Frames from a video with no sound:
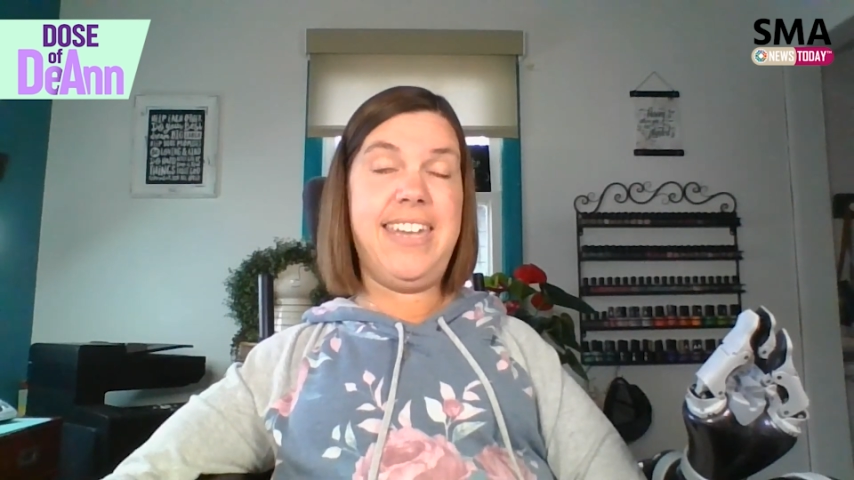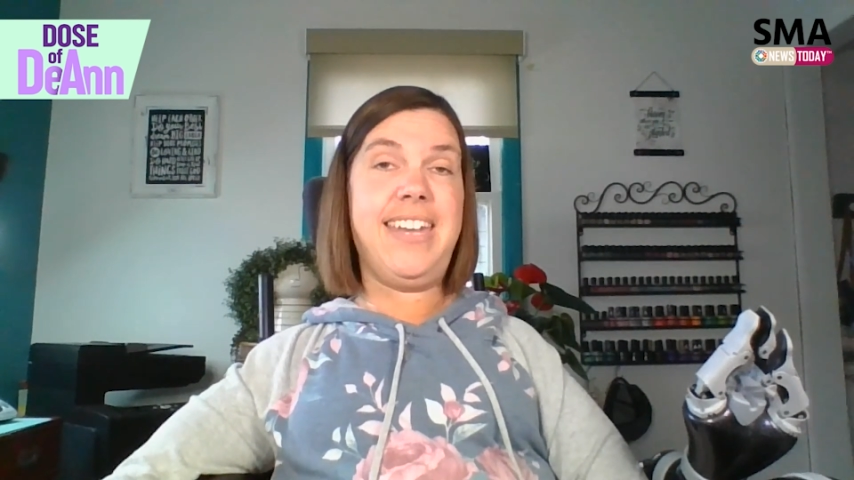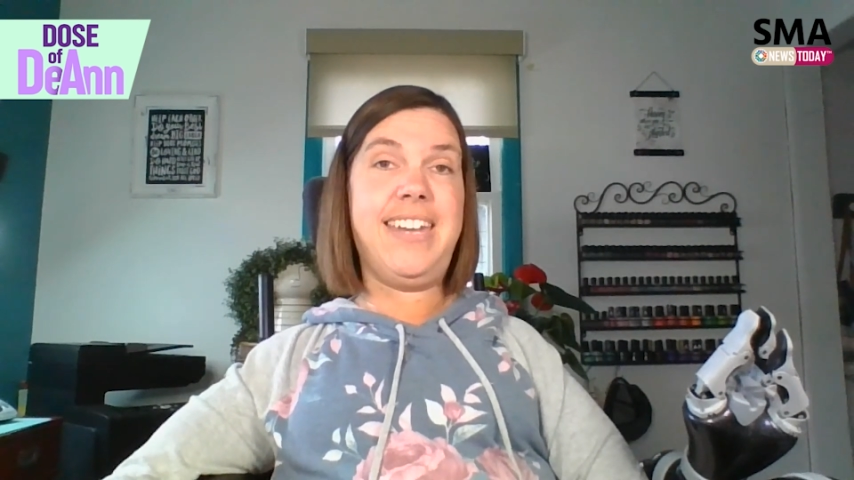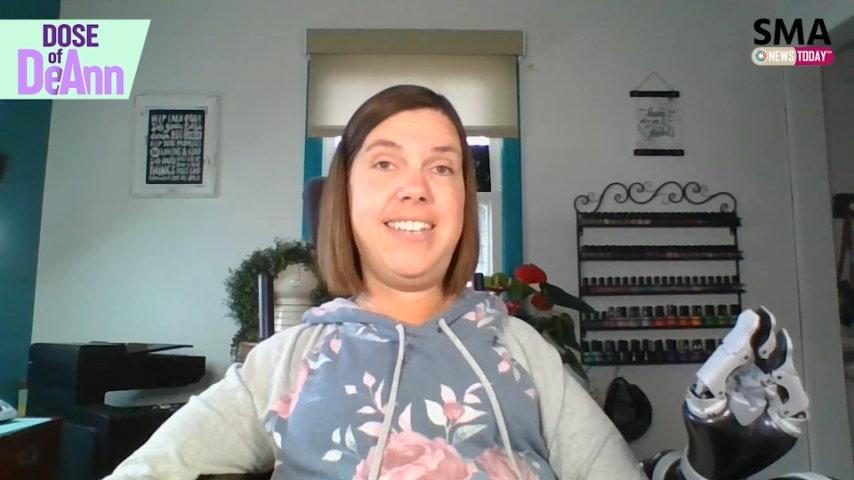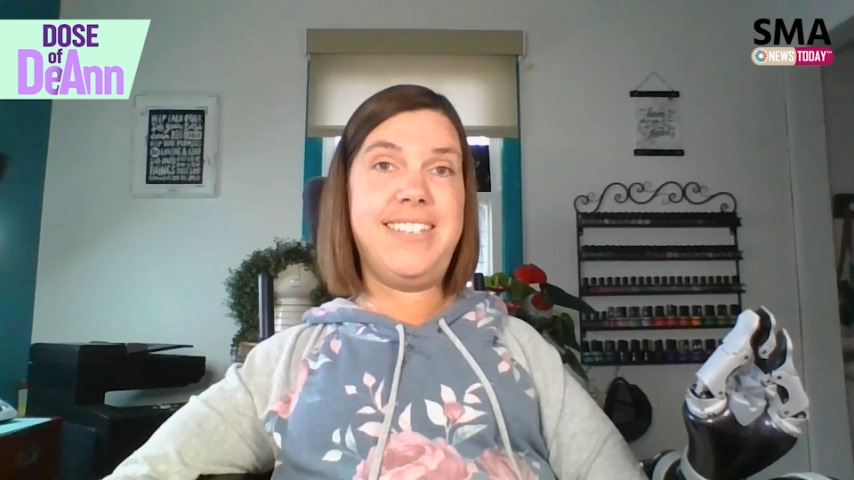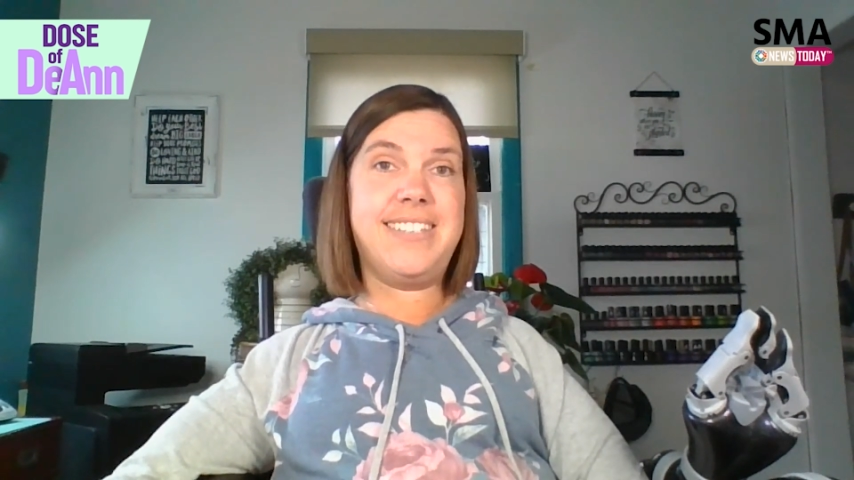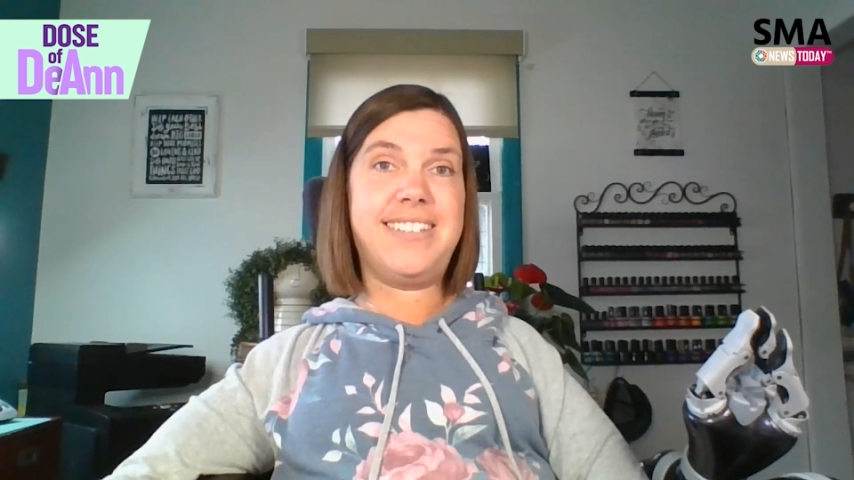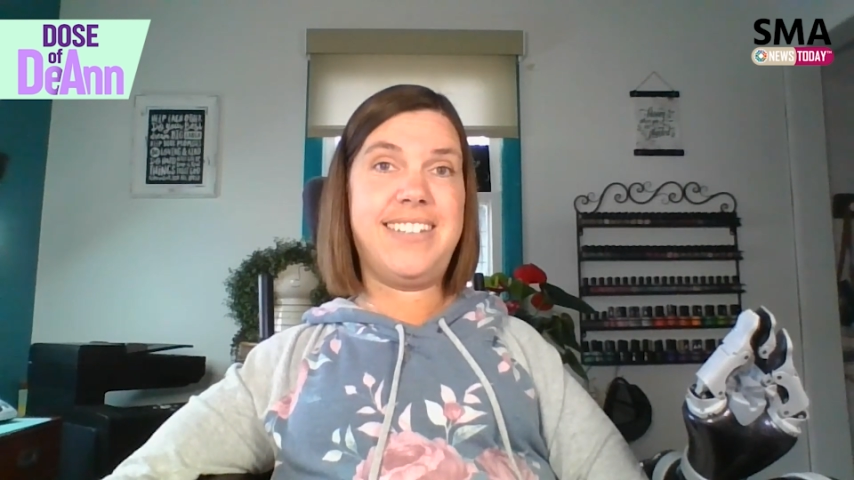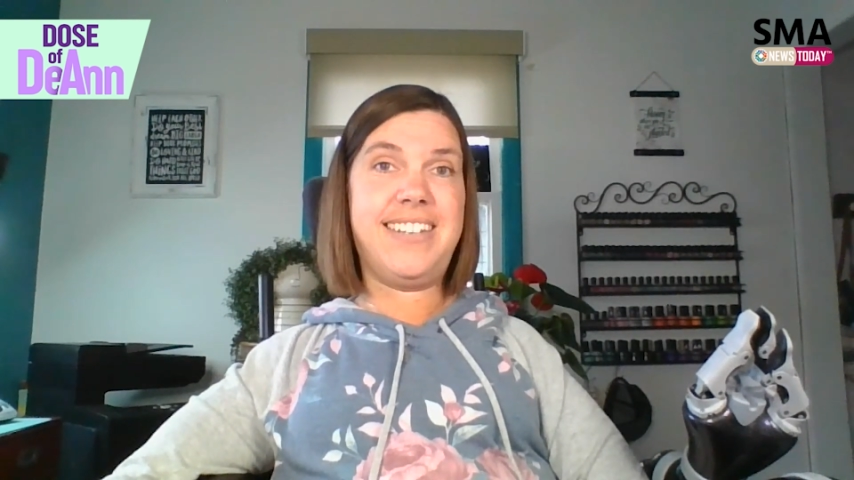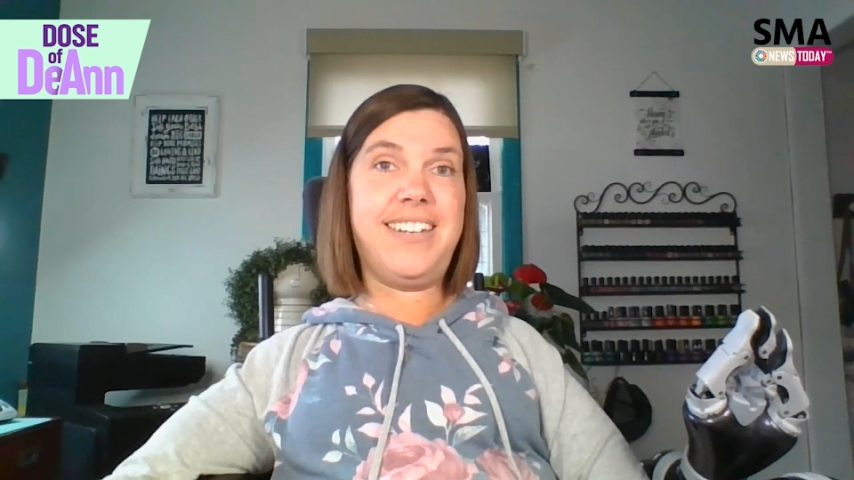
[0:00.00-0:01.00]
And
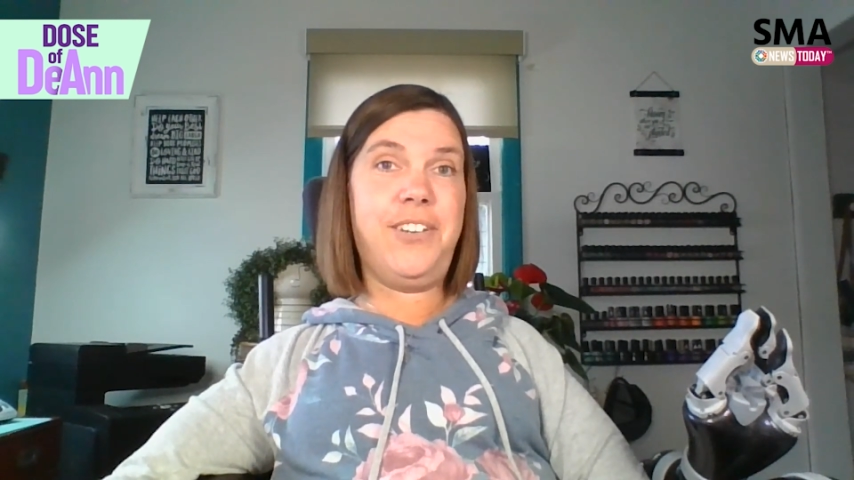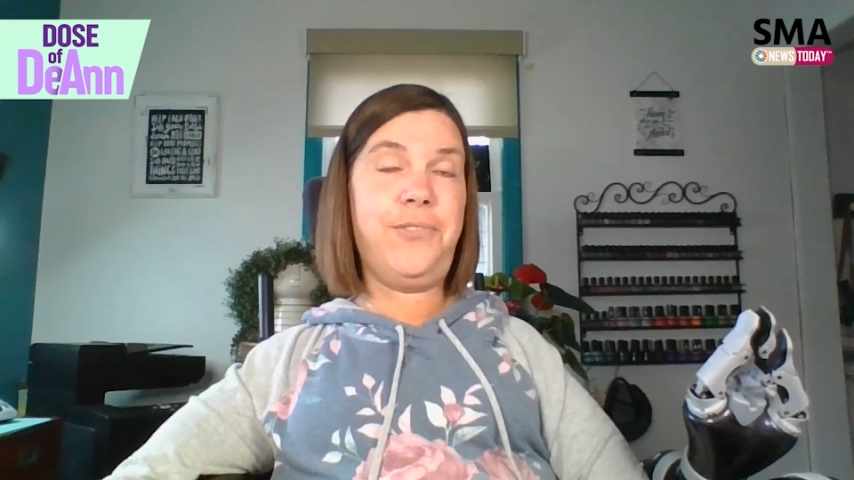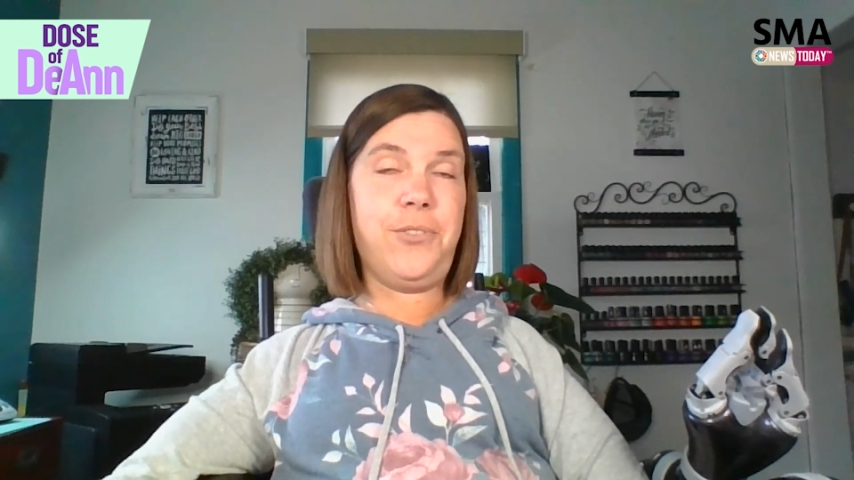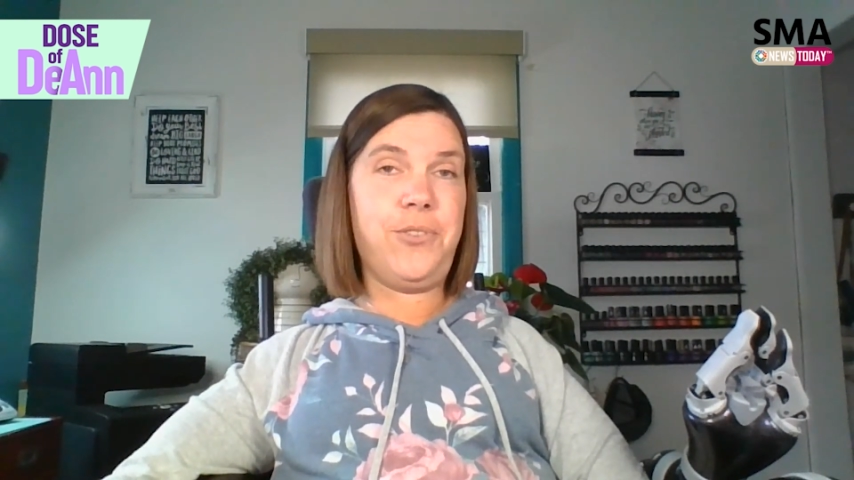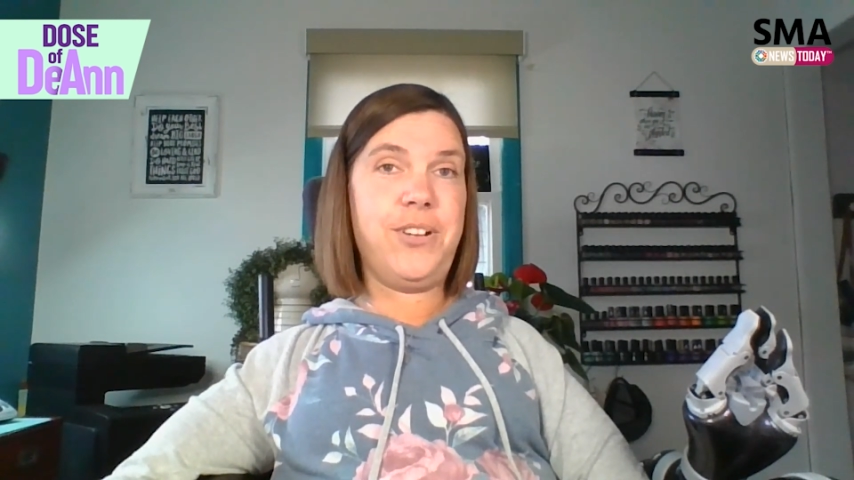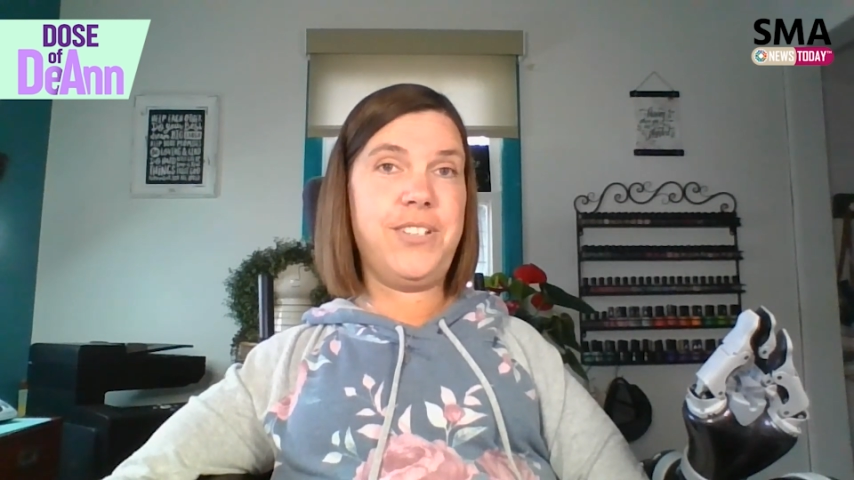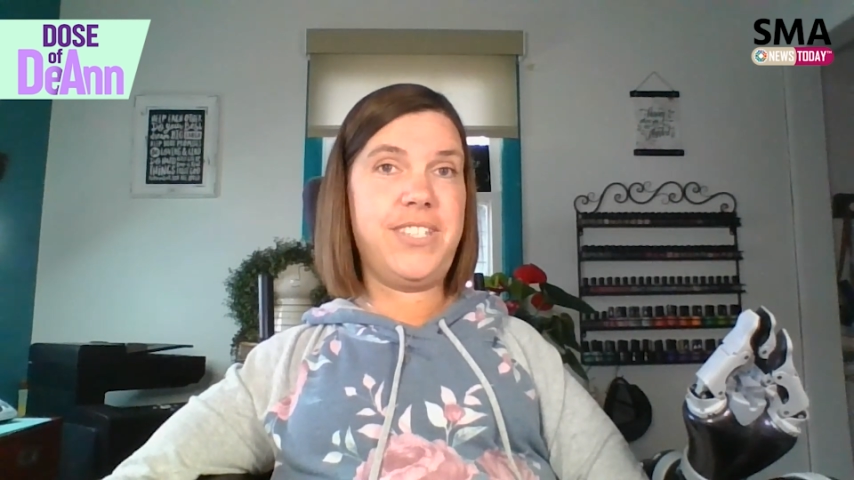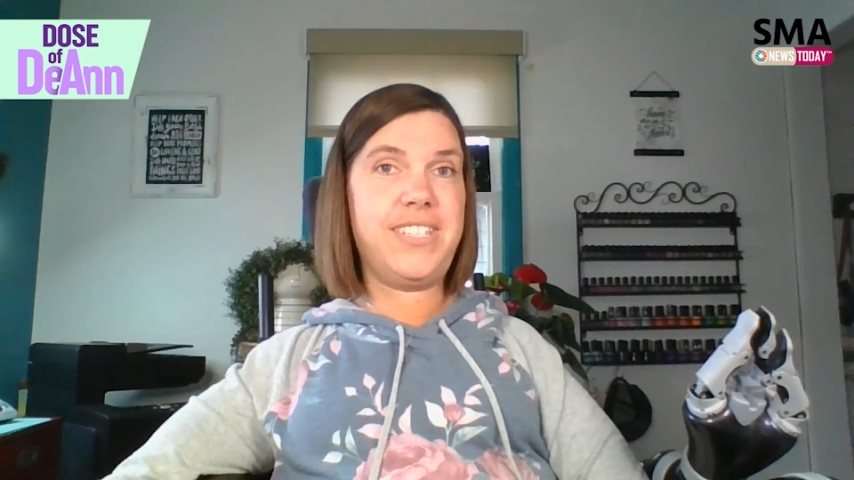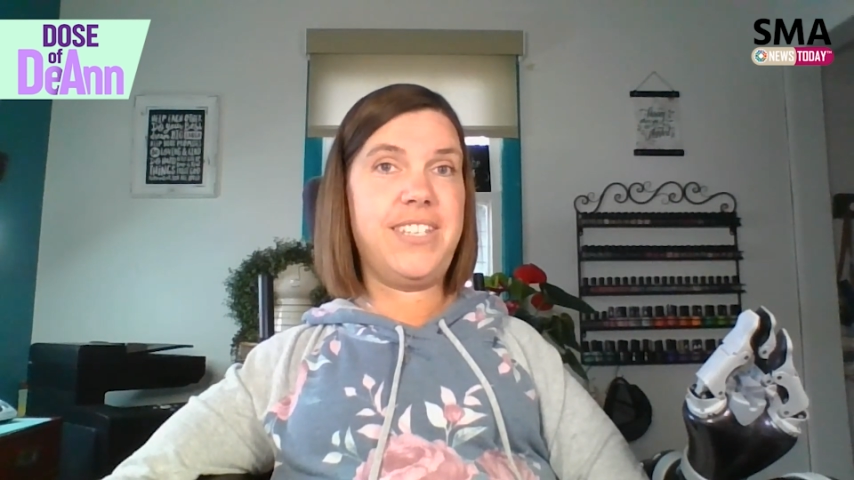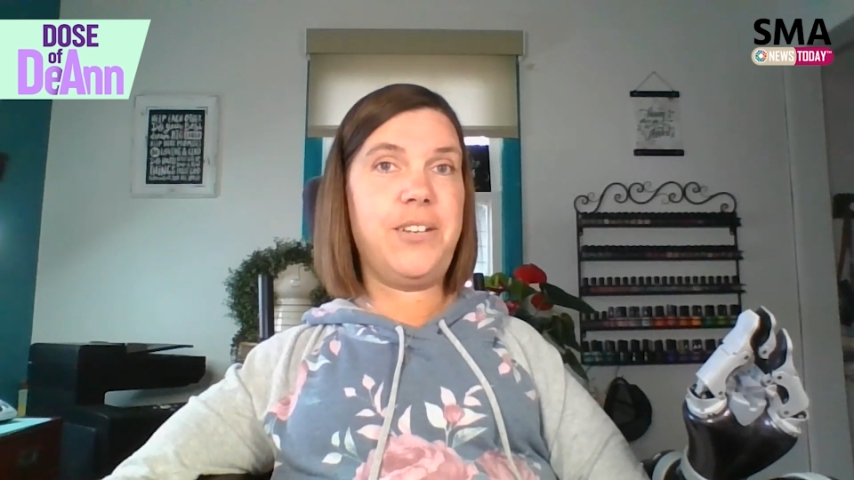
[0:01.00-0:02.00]
of
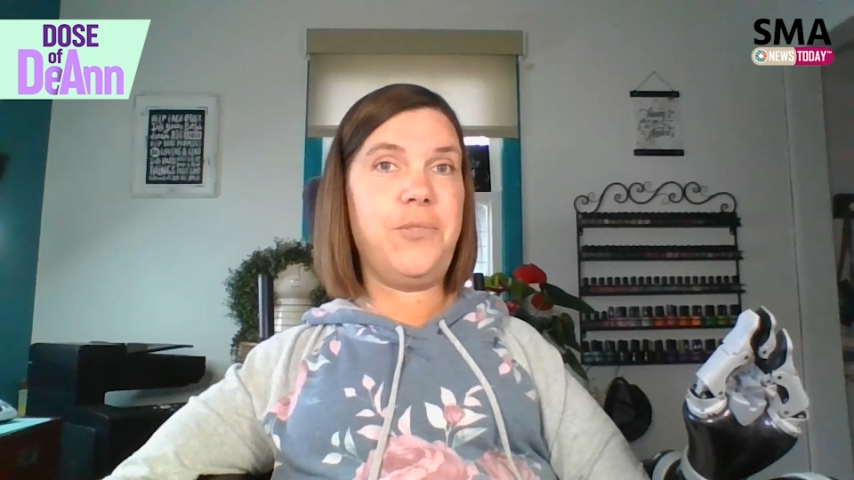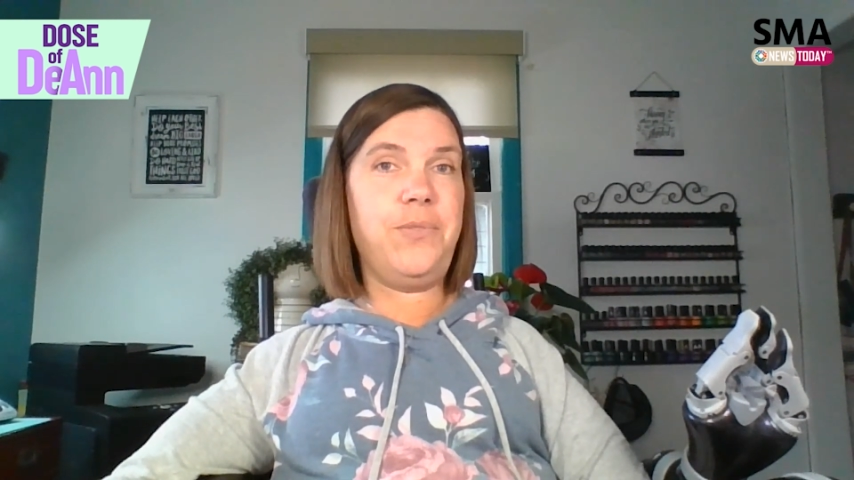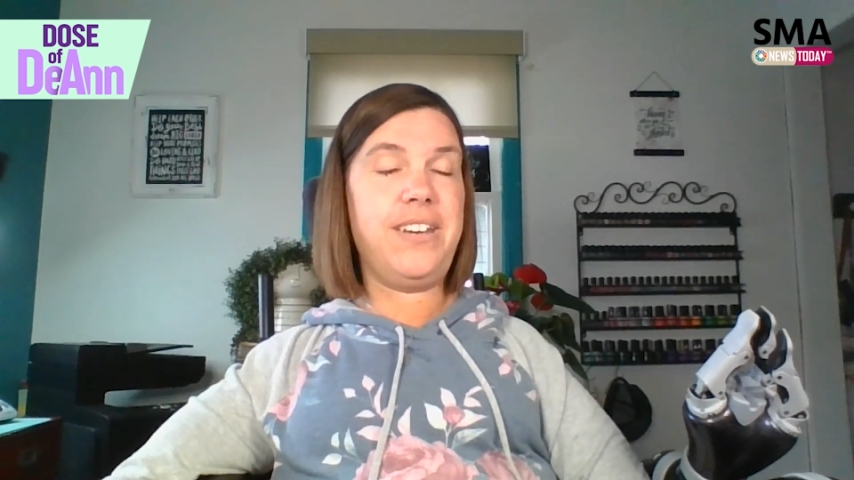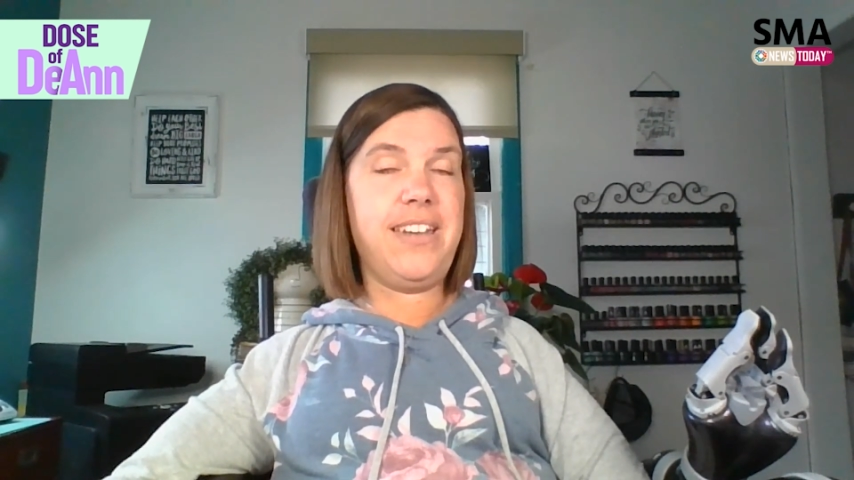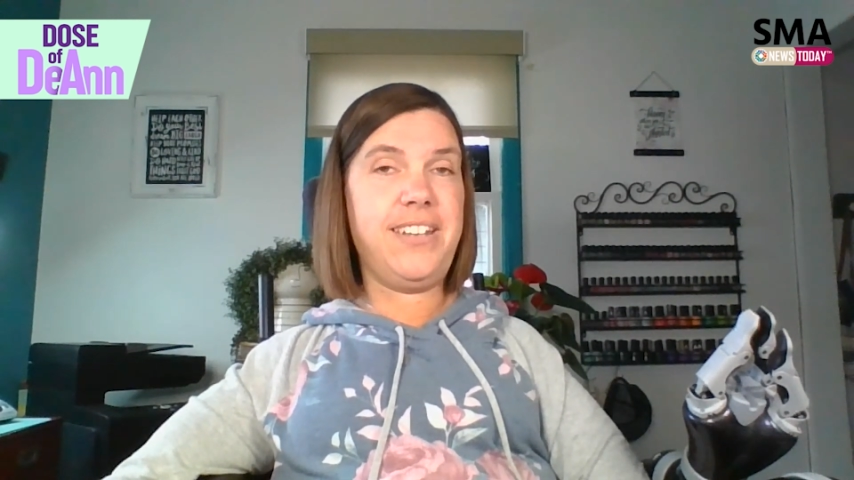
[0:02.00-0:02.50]
course, when I